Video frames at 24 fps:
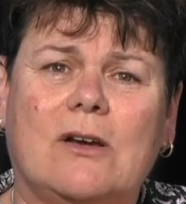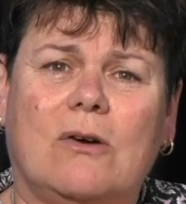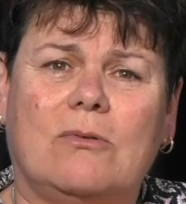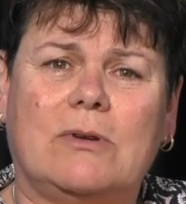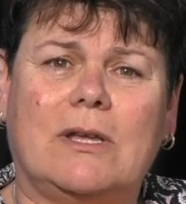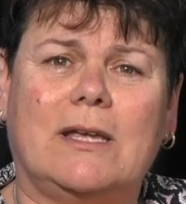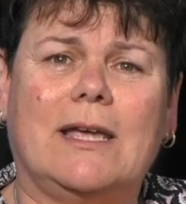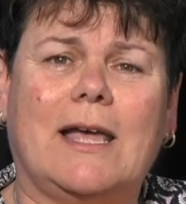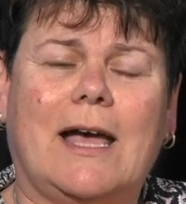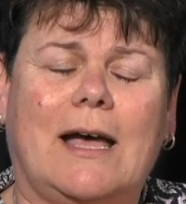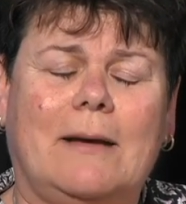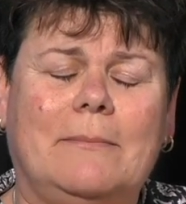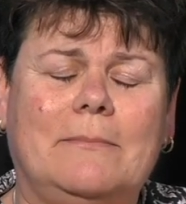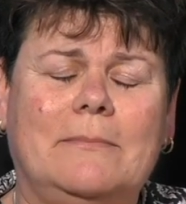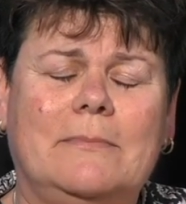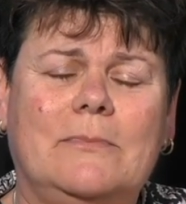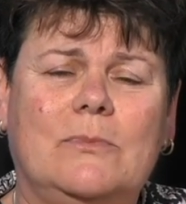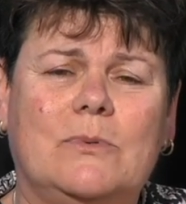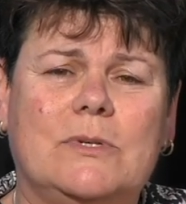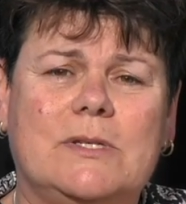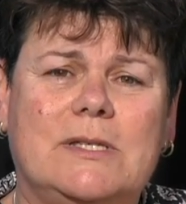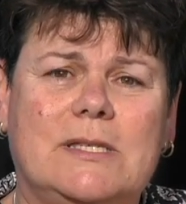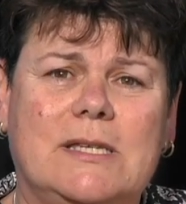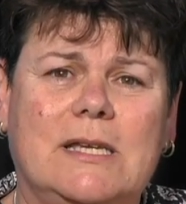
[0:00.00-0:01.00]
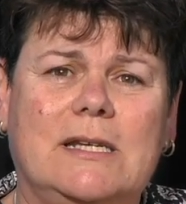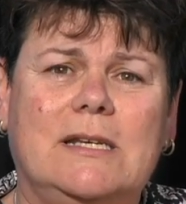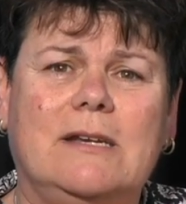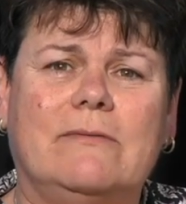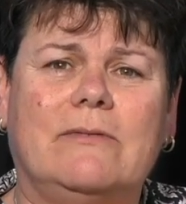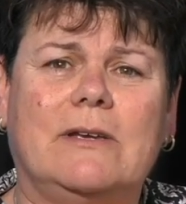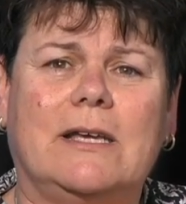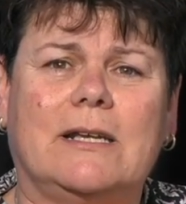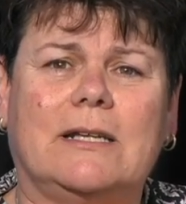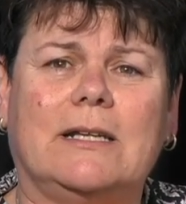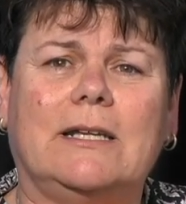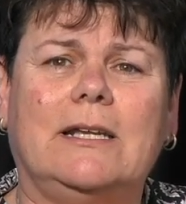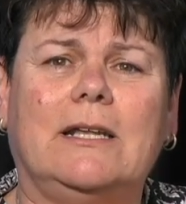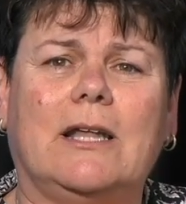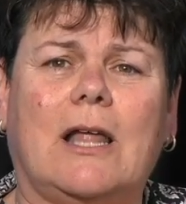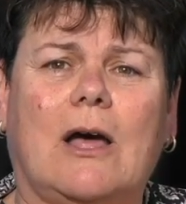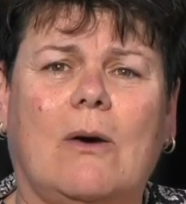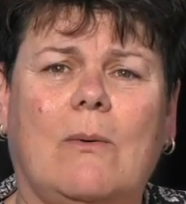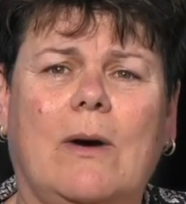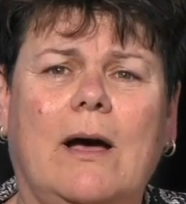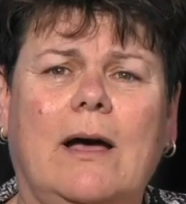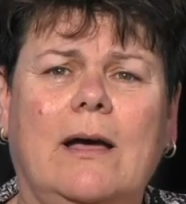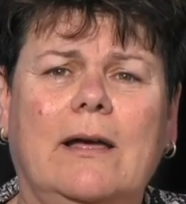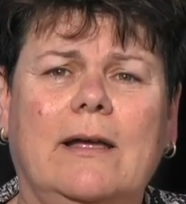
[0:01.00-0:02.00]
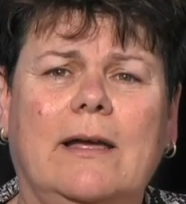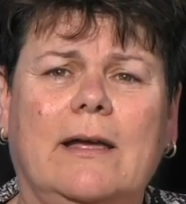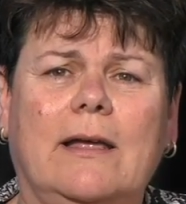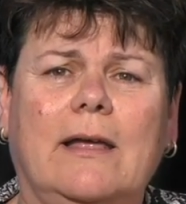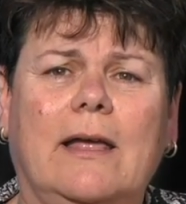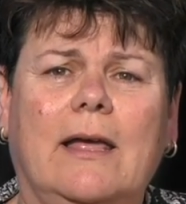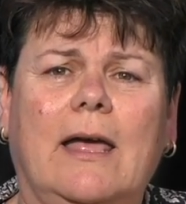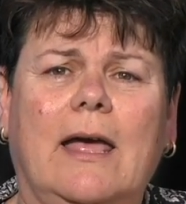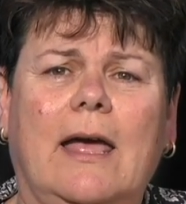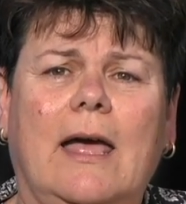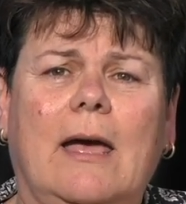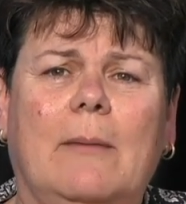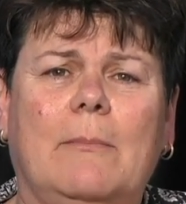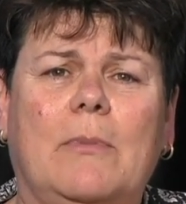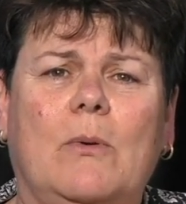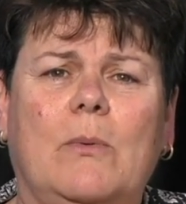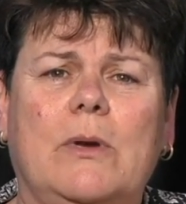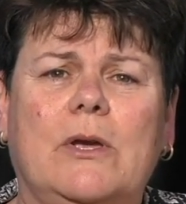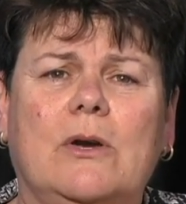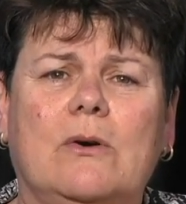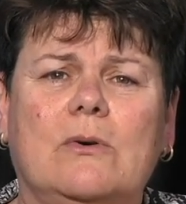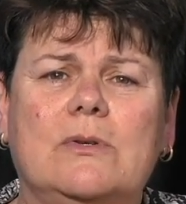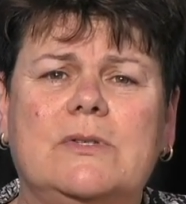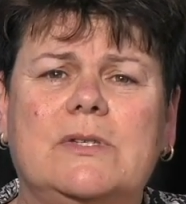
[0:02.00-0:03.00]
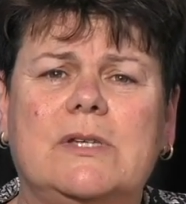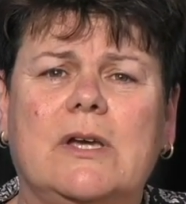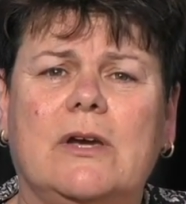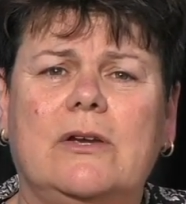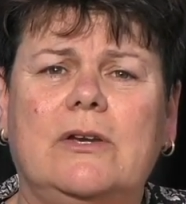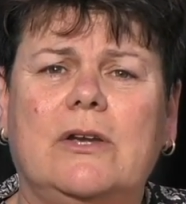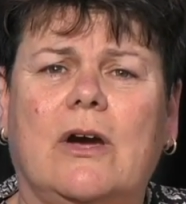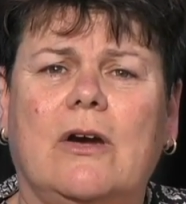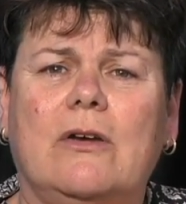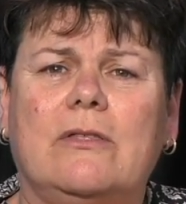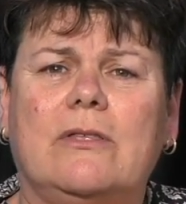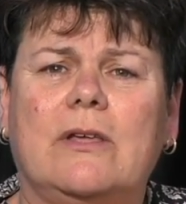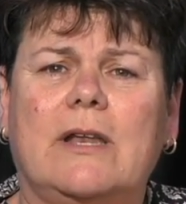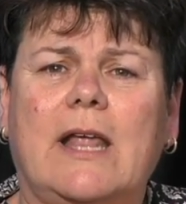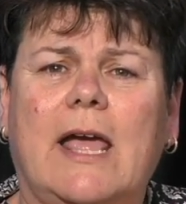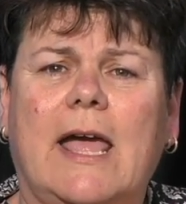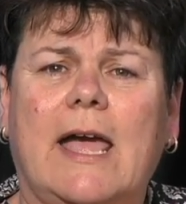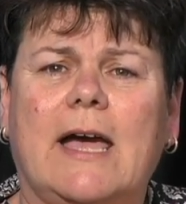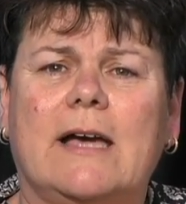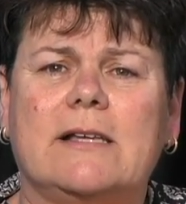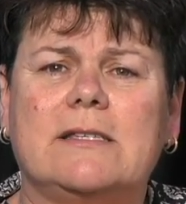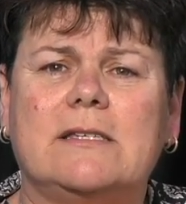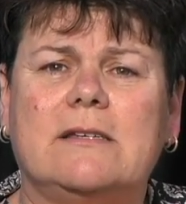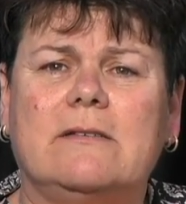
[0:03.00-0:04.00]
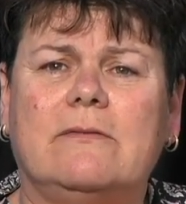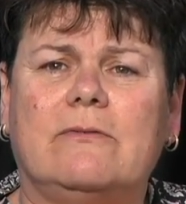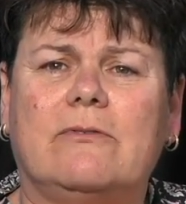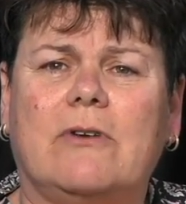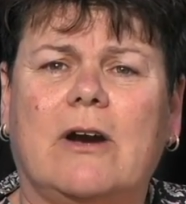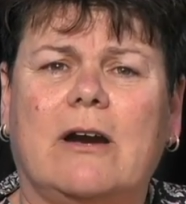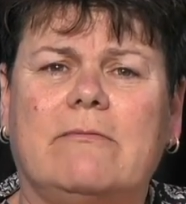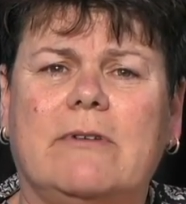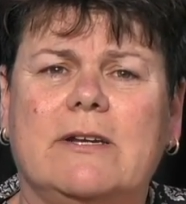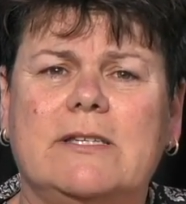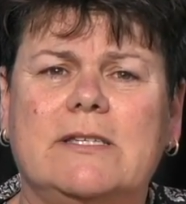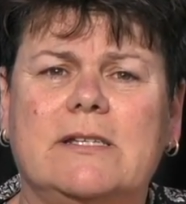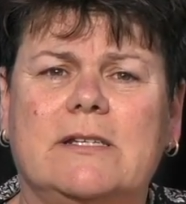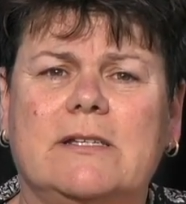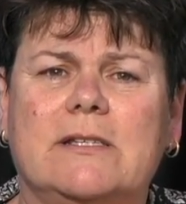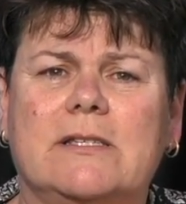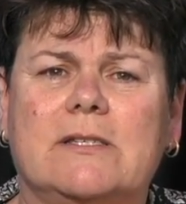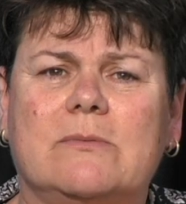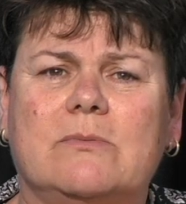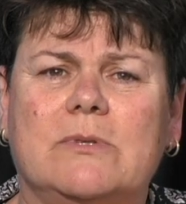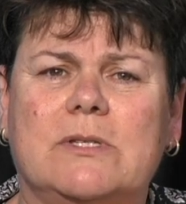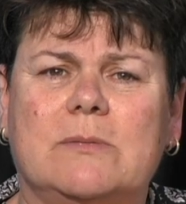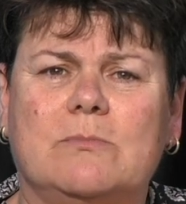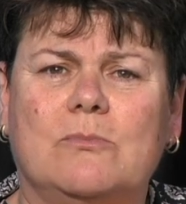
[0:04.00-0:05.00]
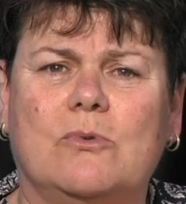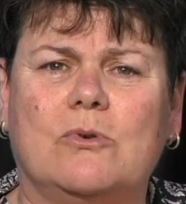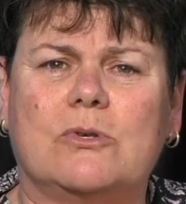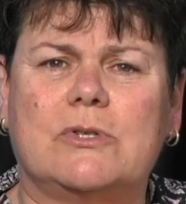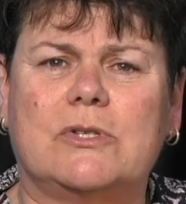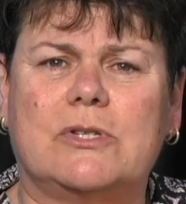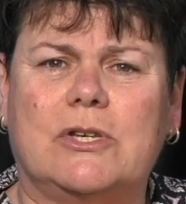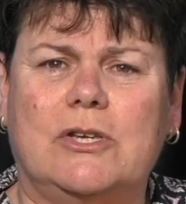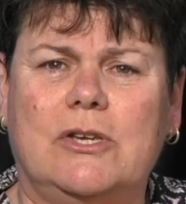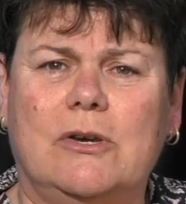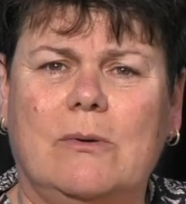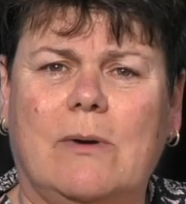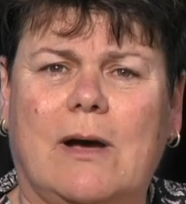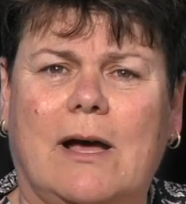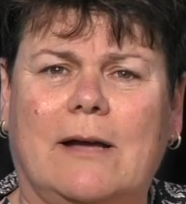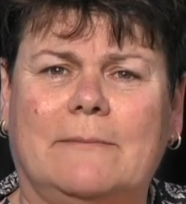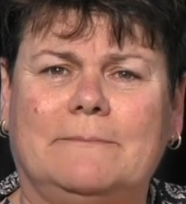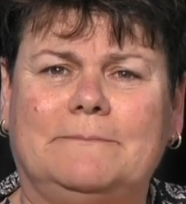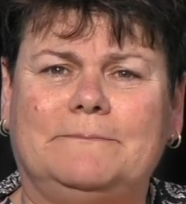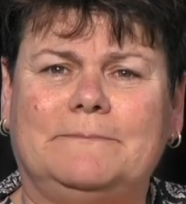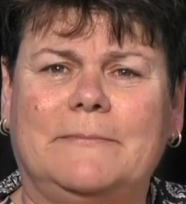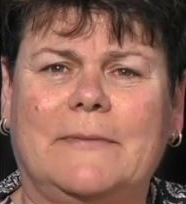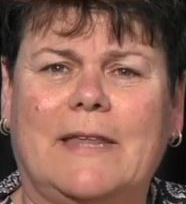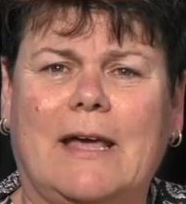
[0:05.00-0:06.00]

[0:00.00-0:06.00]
income was significantly lower, but we also know that housing for our residents was more secure.